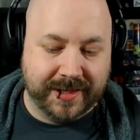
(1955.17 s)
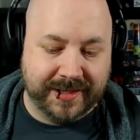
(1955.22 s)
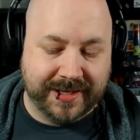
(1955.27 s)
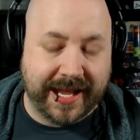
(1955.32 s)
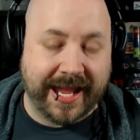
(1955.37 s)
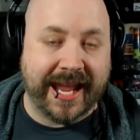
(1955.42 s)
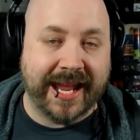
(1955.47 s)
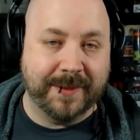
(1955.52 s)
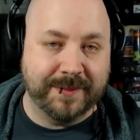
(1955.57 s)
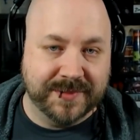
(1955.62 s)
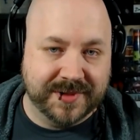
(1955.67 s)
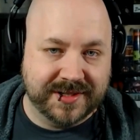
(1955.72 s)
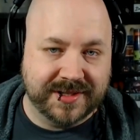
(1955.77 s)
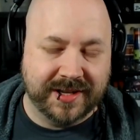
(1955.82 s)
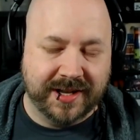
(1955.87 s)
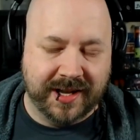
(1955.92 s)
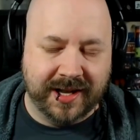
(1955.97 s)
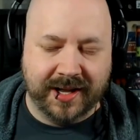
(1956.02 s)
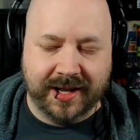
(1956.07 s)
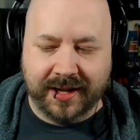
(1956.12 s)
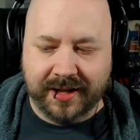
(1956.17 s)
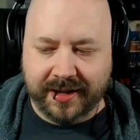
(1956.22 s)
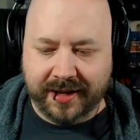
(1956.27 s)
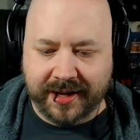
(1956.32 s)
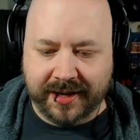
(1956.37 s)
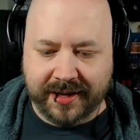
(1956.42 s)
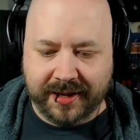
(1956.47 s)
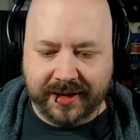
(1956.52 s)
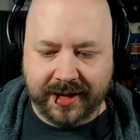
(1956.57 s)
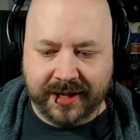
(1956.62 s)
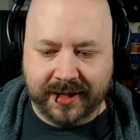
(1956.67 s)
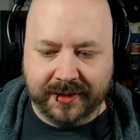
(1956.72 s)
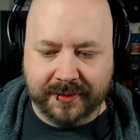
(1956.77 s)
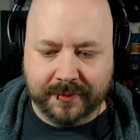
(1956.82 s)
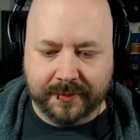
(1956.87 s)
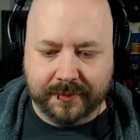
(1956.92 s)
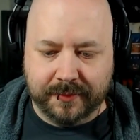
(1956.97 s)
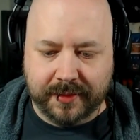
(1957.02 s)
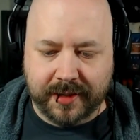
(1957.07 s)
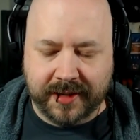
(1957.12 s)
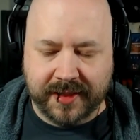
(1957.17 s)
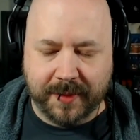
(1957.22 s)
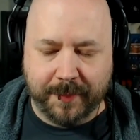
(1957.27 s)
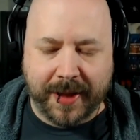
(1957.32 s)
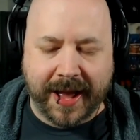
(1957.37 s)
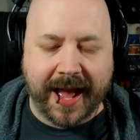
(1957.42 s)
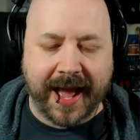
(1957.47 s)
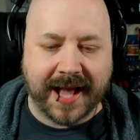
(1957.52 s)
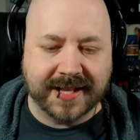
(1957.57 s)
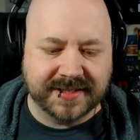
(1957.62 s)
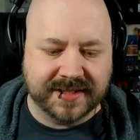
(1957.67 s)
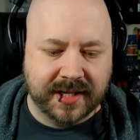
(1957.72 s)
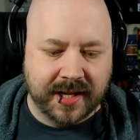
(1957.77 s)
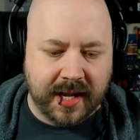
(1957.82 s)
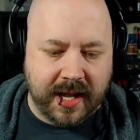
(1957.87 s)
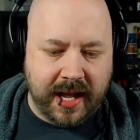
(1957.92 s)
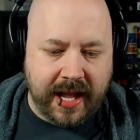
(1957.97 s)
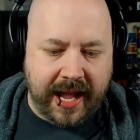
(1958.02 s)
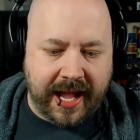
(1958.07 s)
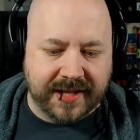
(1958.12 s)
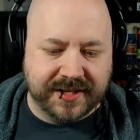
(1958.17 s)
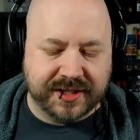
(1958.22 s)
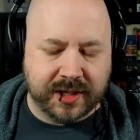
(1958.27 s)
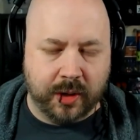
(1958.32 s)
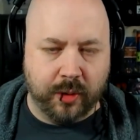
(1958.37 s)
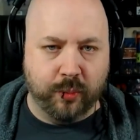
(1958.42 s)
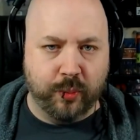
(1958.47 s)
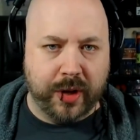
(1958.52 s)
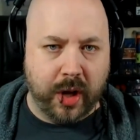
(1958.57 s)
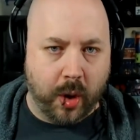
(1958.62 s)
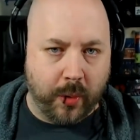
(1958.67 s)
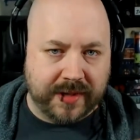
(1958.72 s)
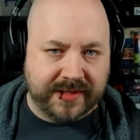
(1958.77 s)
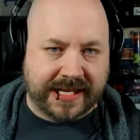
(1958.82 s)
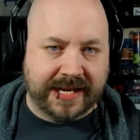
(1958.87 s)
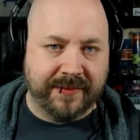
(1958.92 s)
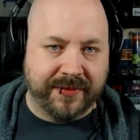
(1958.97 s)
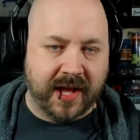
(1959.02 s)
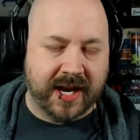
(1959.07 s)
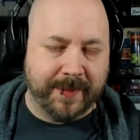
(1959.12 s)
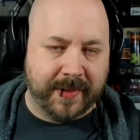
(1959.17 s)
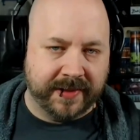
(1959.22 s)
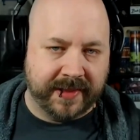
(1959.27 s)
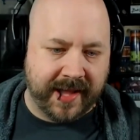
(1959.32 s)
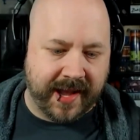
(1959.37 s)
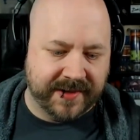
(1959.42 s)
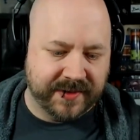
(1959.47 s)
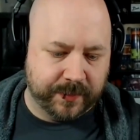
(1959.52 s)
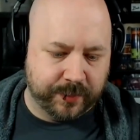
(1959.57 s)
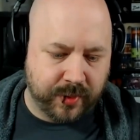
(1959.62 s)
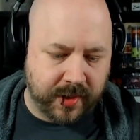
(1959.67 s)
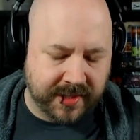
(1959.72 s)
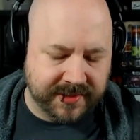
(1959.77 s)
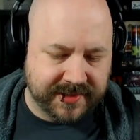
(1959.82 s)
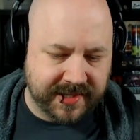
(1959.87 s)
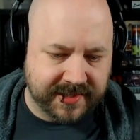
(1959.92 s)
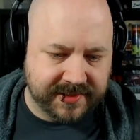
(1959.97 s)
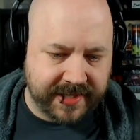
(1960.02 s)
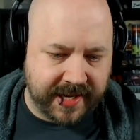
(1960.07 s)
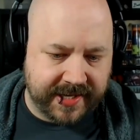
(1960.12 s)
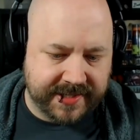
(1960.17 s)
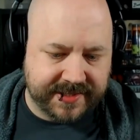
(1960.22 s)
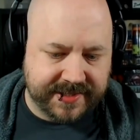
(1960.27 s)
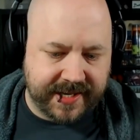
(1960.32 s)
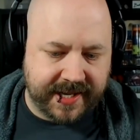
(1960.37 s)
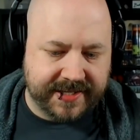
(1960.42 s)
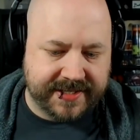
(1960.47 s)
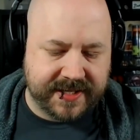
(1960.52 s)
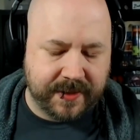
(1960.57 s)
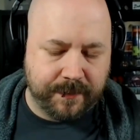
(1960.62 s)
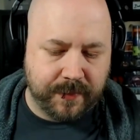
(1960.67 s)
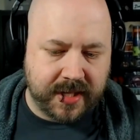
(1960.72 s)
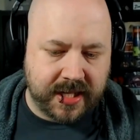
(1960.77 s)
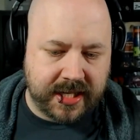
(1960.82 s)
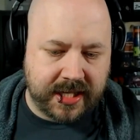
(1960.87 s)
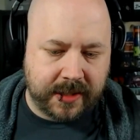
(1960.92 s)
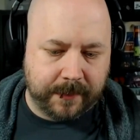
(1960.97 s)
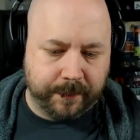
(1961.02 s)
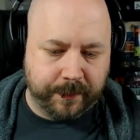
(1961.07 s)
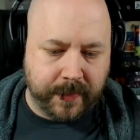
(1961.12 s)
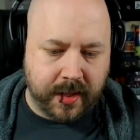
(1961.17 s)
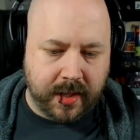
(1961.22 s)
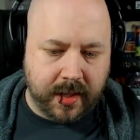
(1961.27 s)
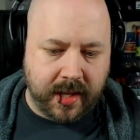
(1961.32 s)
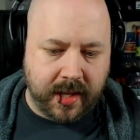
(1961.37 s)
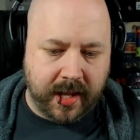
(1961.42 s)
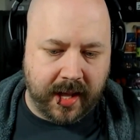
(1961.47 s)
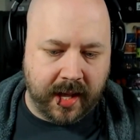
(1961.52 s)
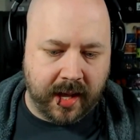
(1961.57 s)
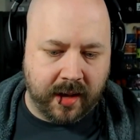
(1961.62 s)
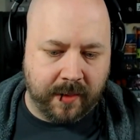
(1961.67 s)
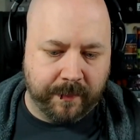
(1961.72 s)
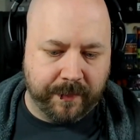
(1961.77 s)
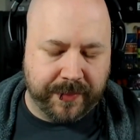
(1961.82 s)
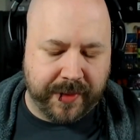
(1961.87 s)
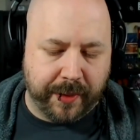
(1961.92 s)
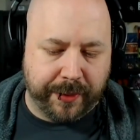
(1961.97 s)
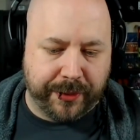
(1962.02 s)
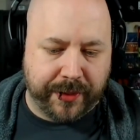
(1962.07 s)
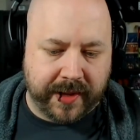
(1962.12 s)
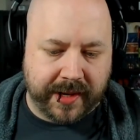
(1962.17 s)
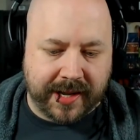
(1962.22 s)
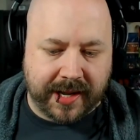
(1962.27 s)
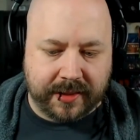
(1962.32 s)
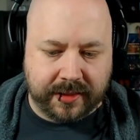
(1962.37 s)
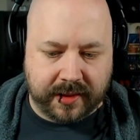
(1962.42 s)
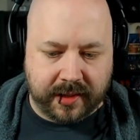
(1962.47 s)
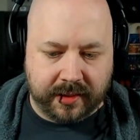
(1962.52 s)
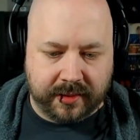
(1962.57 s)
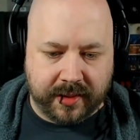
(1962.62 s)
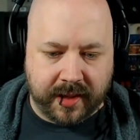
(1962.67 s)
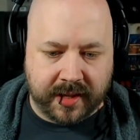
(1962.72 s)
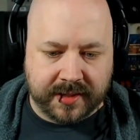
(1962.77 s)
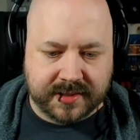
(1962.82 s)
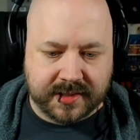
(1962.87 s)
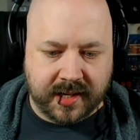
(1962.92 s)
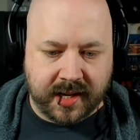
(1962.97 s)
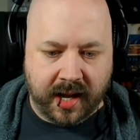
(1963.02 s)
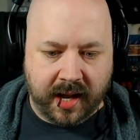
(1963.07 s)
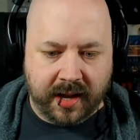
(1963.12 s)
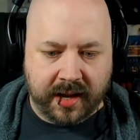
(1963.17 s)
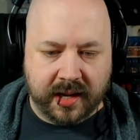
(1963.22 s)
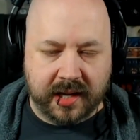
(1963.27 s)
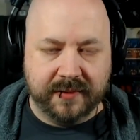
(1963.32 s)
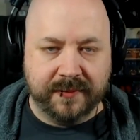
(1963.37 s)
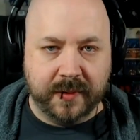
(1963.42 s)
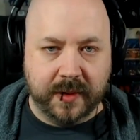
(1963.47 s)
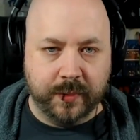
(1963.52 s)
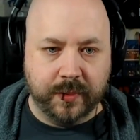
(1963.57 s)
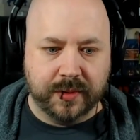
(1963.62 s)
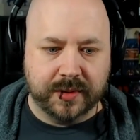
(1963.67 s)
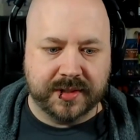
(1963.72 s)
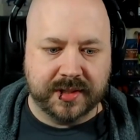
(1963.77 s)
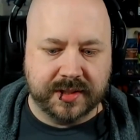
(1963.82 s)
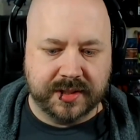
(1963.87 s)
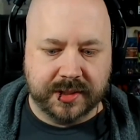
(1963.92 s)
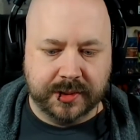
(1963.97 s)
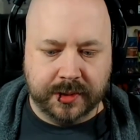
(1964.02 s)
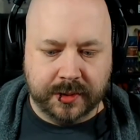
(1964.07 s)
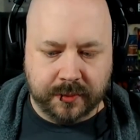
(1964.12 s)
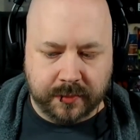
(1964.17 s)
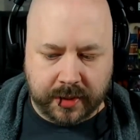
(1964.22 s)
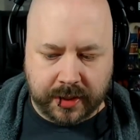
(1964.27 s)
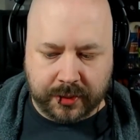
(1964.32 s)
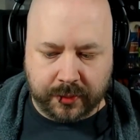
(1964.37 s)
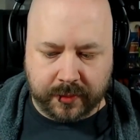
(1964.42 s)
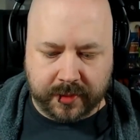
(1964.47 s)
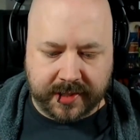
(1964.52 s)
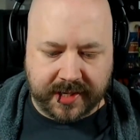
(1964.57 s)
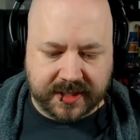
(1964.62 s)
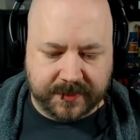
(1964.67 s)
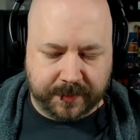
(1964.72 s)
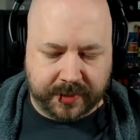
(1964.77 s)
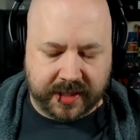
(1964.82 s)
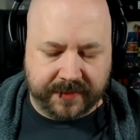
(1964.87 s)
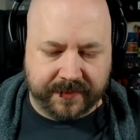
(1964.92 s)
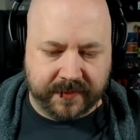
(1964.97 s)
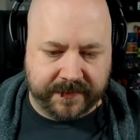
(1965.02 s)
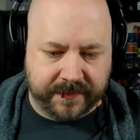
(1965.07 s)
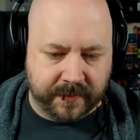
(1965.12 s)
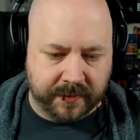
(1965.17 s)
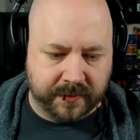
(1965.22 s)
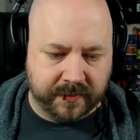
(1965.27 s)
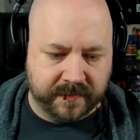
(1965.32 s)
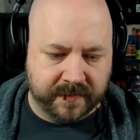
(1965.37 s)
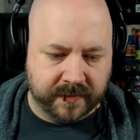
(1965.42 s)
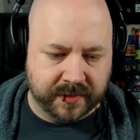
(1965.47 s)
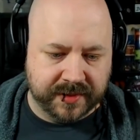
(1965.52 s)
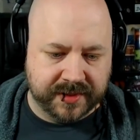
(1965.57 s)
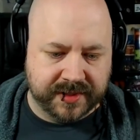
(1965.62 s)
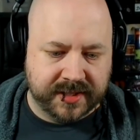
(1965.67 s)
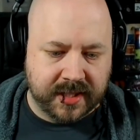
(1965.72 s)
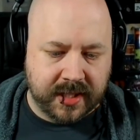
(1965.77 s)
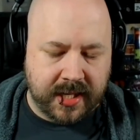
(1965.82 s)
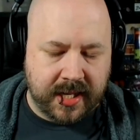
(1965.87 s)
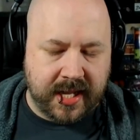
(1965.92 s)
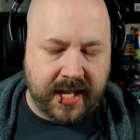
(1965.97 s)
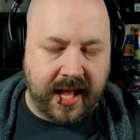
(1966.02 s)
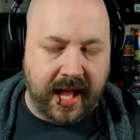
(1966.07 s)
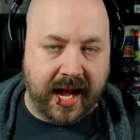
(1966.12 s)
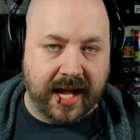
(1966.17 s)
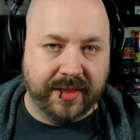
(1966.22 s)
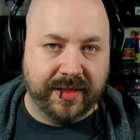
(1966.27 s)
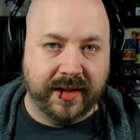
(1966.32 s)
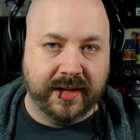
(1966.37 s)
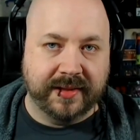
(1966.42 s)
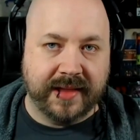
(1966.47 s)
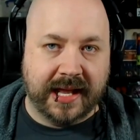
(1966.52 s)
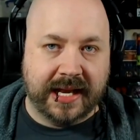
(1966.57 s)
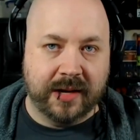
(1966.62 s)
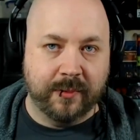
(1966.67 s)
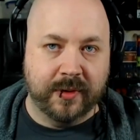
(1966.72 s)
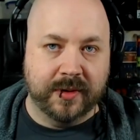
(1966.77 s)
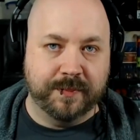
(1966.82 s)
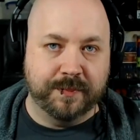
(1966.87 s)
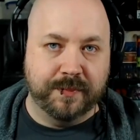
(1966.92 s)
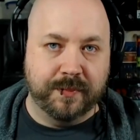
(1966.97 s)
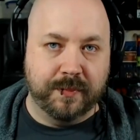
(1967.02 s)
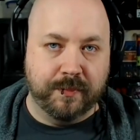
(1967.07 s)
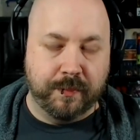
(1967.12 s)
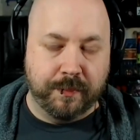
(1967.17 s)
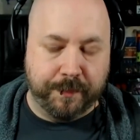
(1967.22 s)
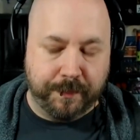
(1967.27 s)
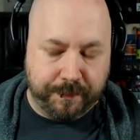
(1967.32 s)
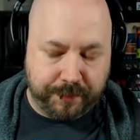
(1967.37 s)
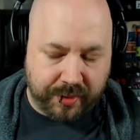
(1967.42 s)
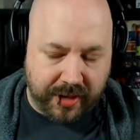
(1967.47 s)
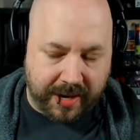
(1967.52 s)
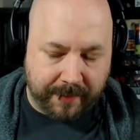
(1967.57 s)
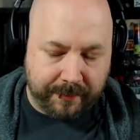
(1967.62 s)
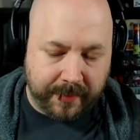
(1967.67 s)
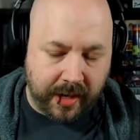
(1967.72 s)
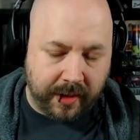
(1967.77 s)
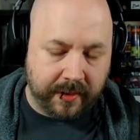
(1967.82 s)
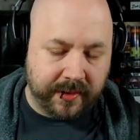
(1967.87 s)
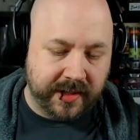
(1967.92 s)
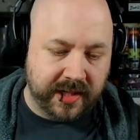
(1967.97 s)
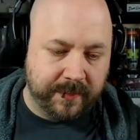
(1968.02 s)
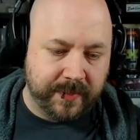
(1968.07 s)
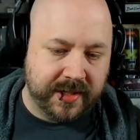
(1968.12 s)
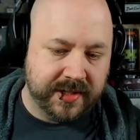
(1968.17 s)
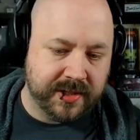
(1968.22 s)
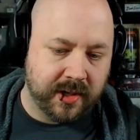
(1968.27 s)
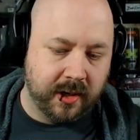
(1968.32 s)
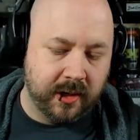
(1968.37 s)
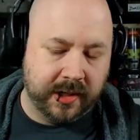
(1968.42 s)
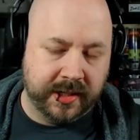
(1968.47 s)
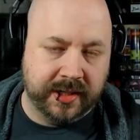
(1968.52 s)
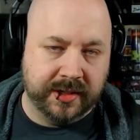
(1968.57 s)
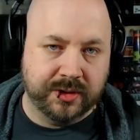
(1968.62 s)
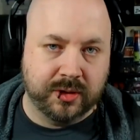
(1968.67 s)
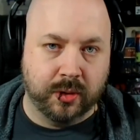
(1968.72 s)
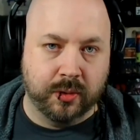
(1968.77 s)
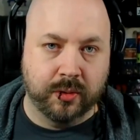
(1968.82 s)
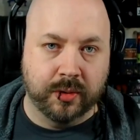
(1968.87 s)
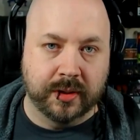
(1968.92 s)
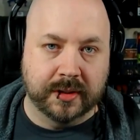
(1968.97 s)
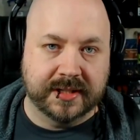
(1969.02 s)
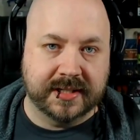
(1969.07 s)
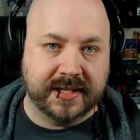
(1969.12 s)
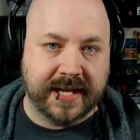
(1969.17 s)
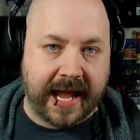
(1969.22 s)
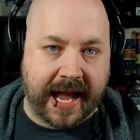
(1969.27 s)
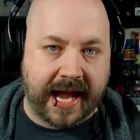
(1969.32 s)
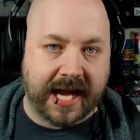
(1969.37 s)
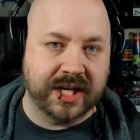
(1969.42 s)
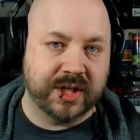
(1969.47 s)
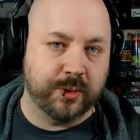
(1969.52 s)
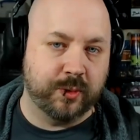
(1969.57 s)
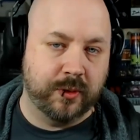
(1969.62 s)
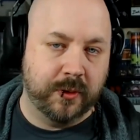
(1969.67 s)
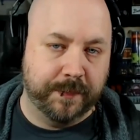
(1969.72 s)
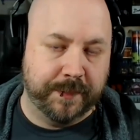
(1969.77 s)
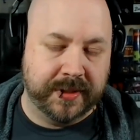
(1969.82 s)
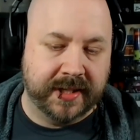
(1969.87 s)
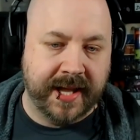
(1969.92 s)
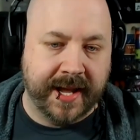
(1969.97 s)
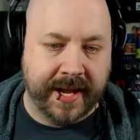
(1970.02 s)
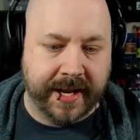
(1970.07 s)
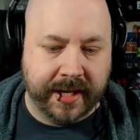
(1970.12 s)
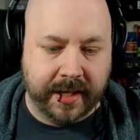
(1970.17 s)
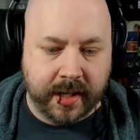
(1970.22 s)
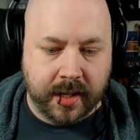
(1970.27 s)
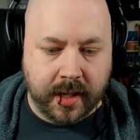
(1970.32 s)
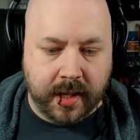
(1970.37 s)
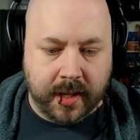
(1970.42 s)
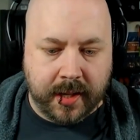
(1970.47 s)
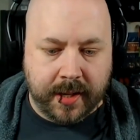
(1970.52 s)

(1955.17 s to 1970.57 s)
games in the past, and so we always kind of thought about that as a process. And to me, the thing I think that if we were to do an organized play for Funkoverse, I think that it would primarily be targeted towards casual play.